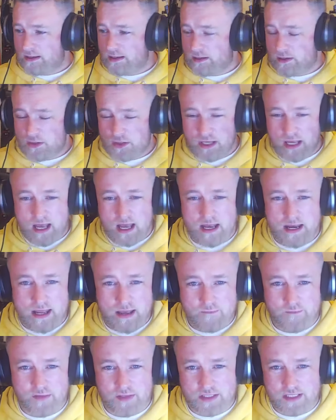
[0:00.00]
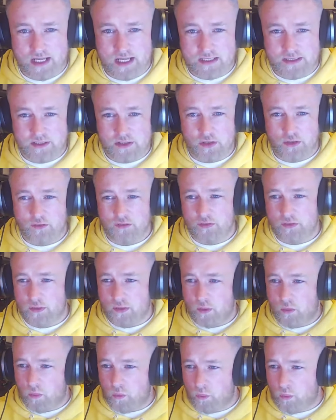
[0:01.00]
can't emphasize enough,
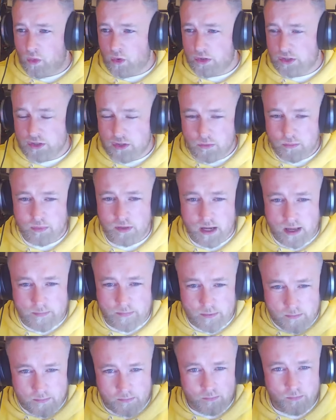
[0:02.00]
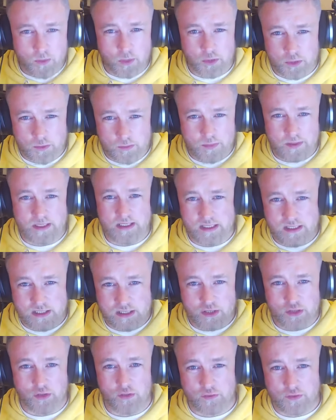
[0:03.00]
what you prep must be
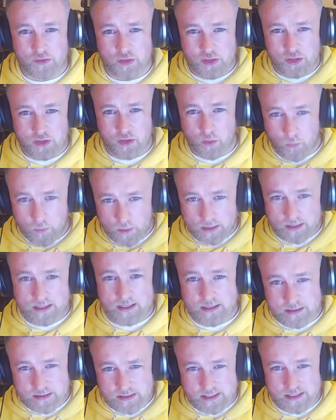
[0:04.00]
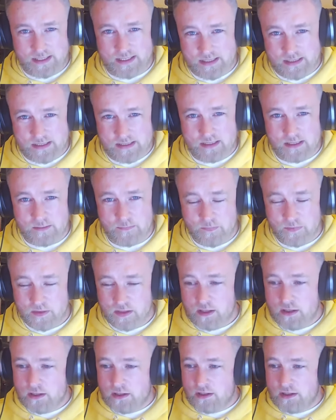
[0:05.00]
stuff that you're willing to eat
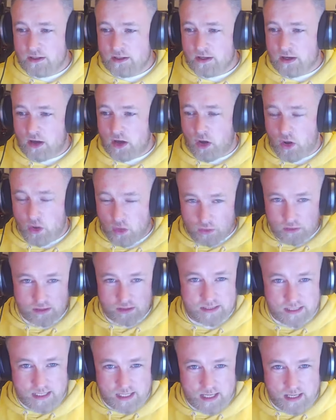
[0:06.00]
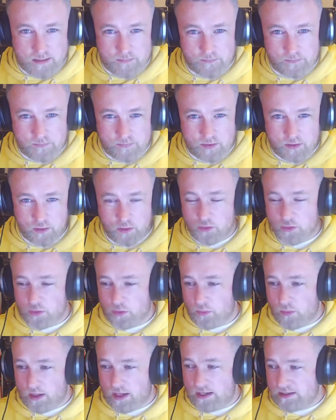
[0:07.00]
all the time.
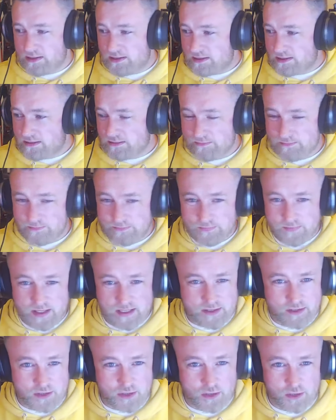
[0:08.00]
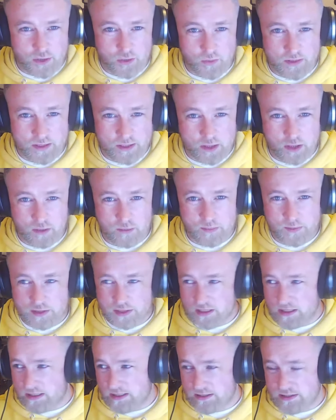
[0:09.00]
Otherwise, it's going to go in a cupboard
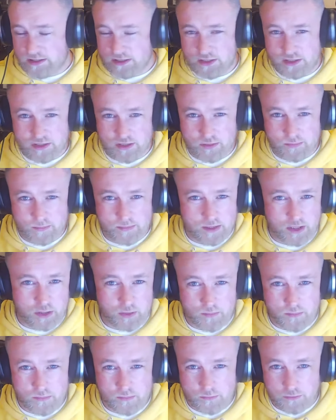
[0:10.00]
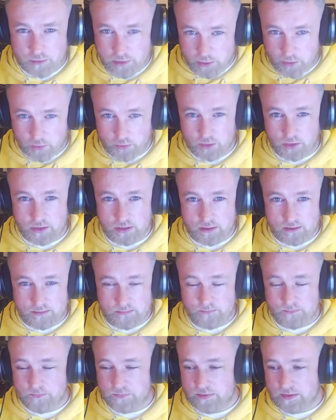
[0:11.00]
and it's just going to become redundant.
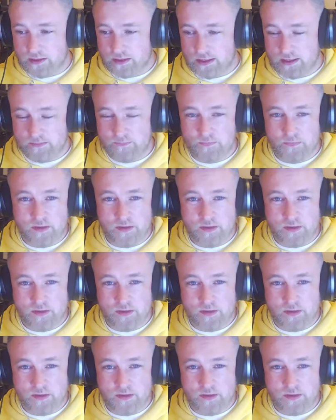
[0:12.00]
Yeah,